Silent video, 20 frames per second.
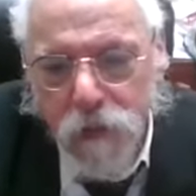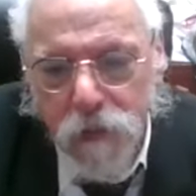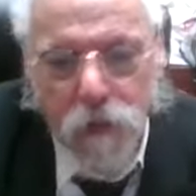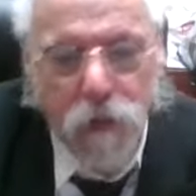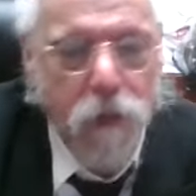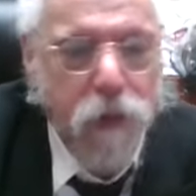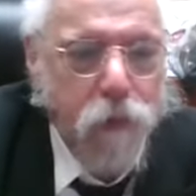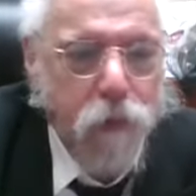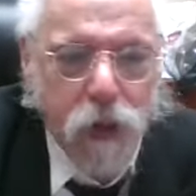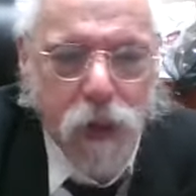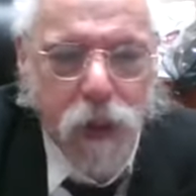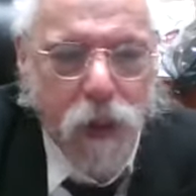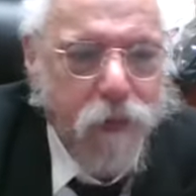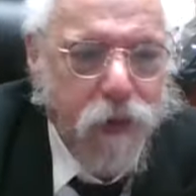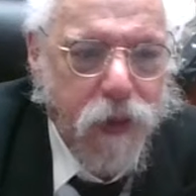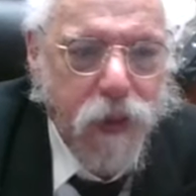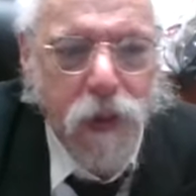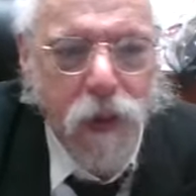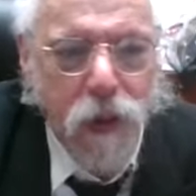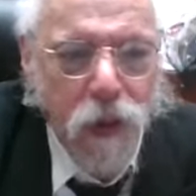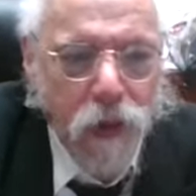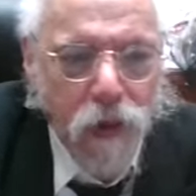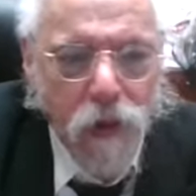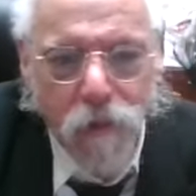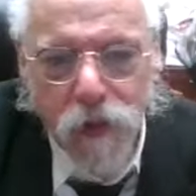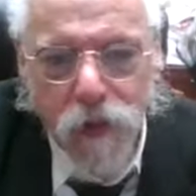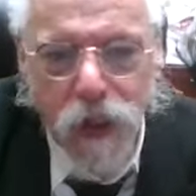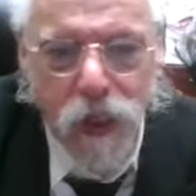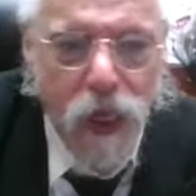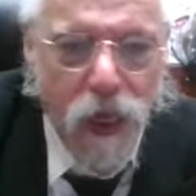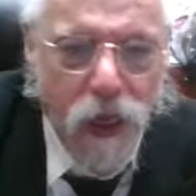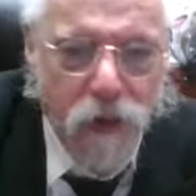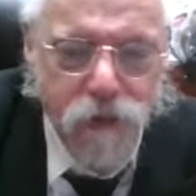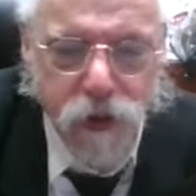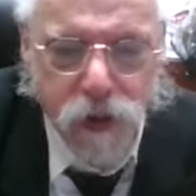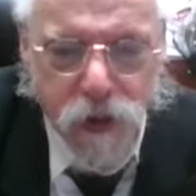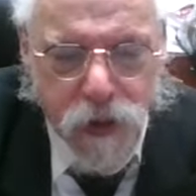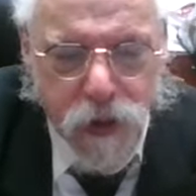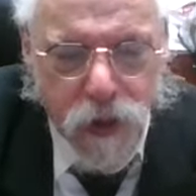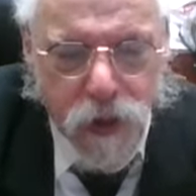Well, what kind of
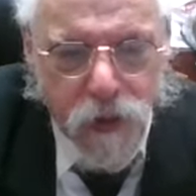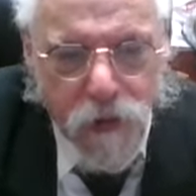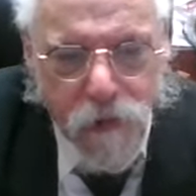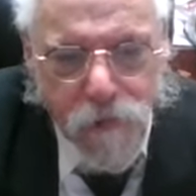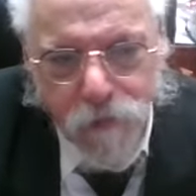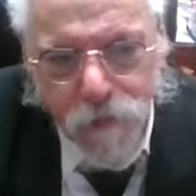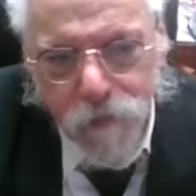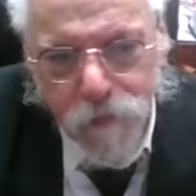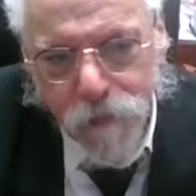EF is there?